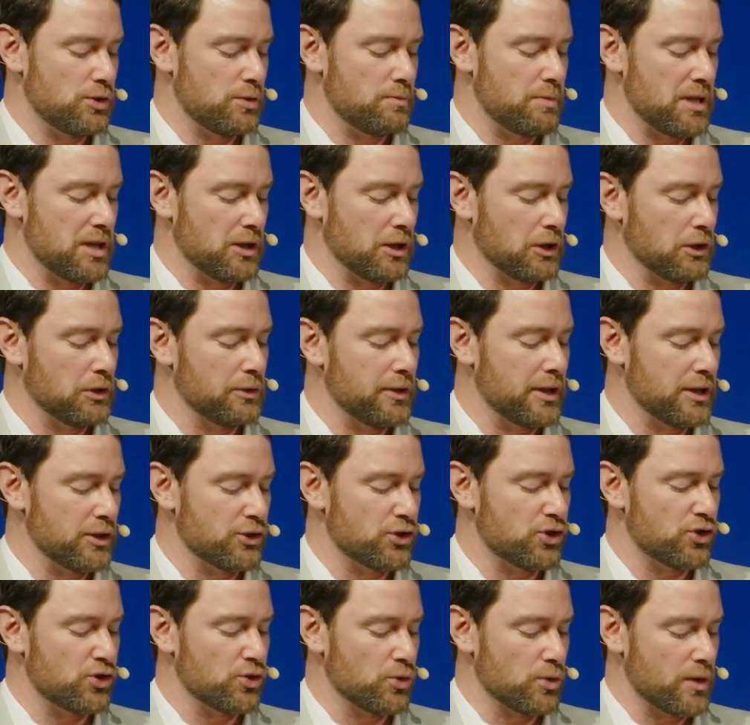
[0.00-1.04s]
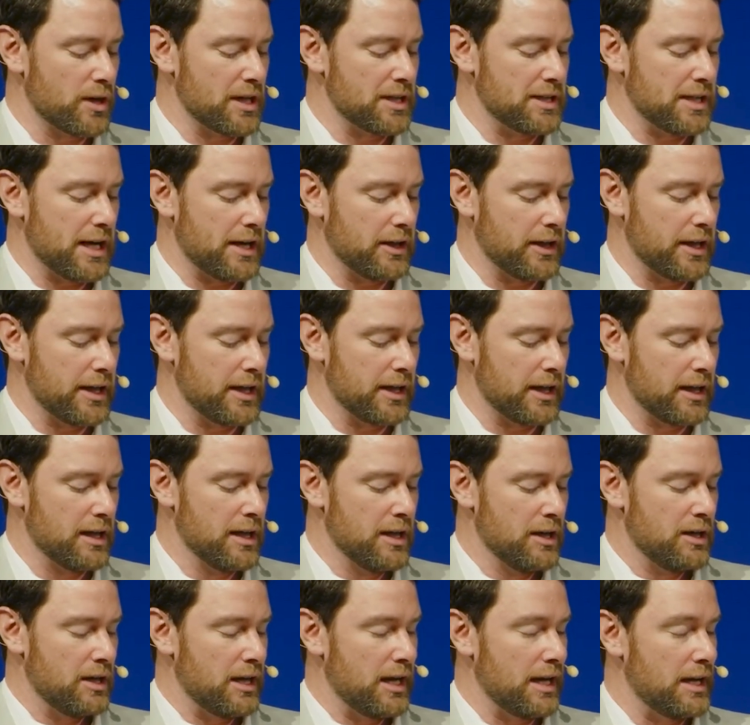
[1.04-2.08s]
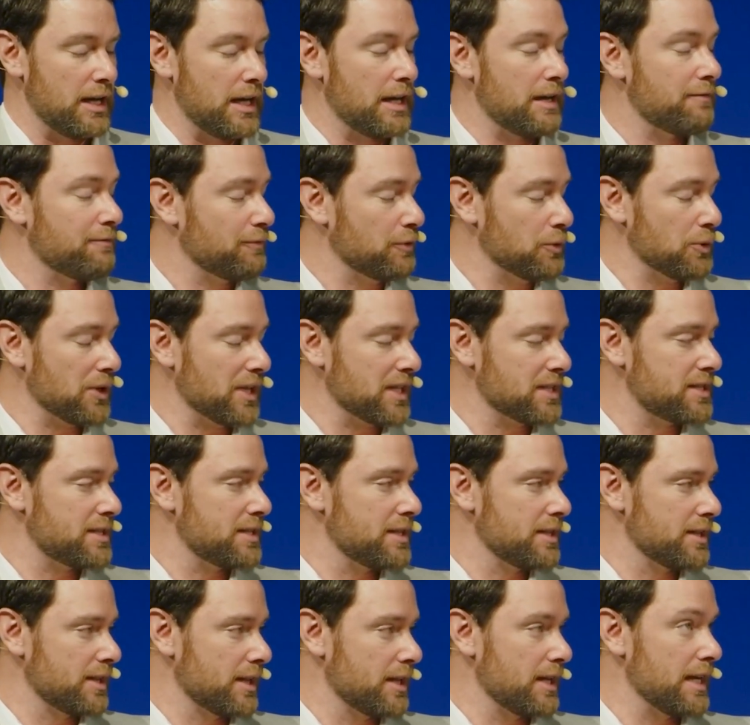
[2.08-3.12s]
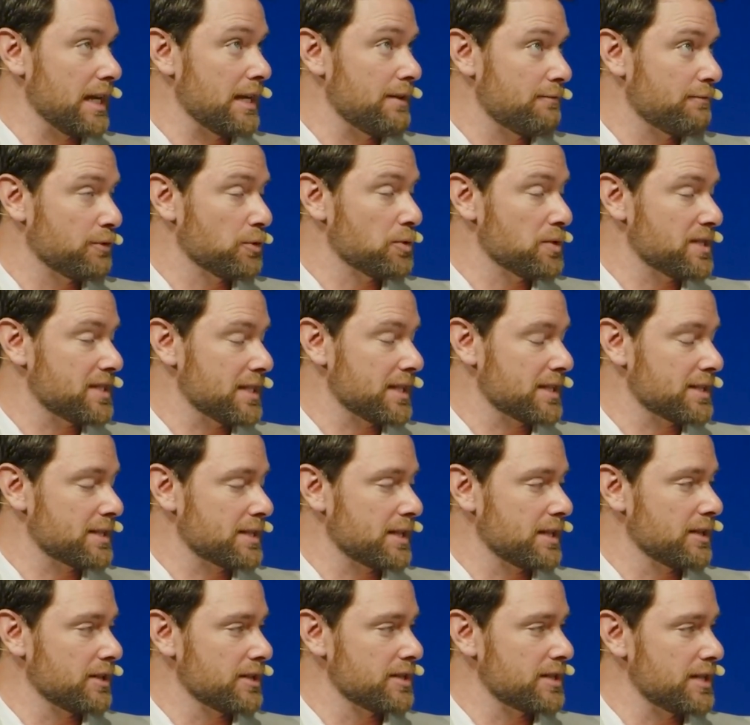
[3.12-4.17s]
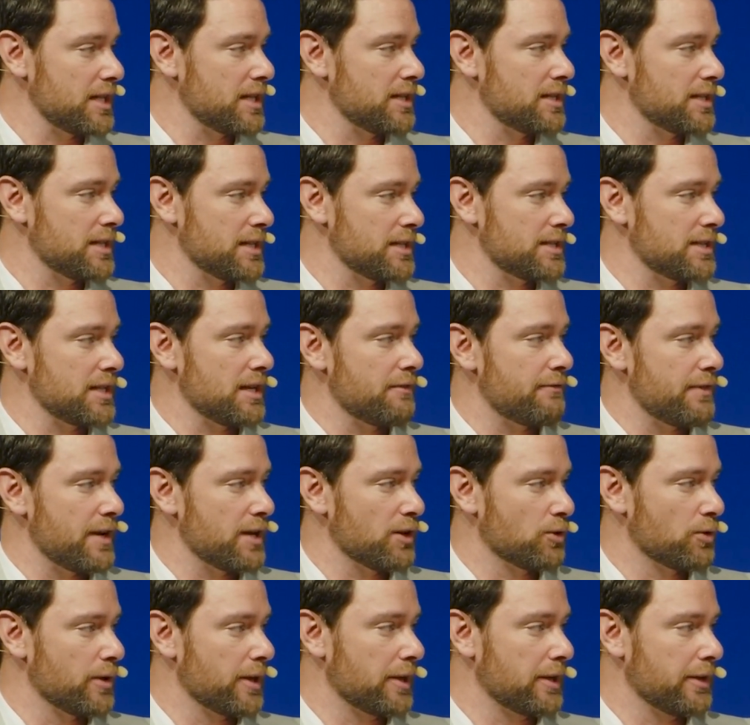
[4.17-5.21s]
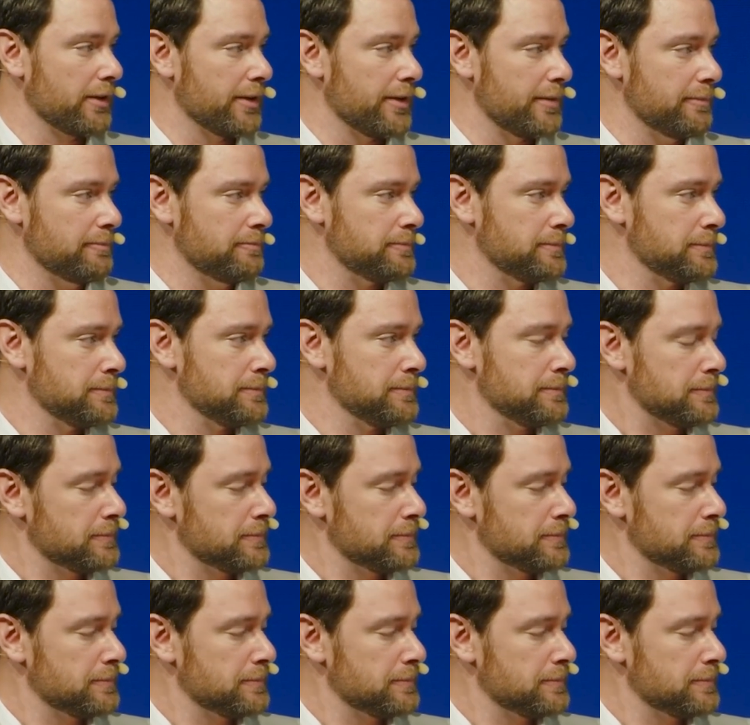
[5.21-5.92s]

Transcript: should be including storytelling and influencing skills into the CFA curriculum?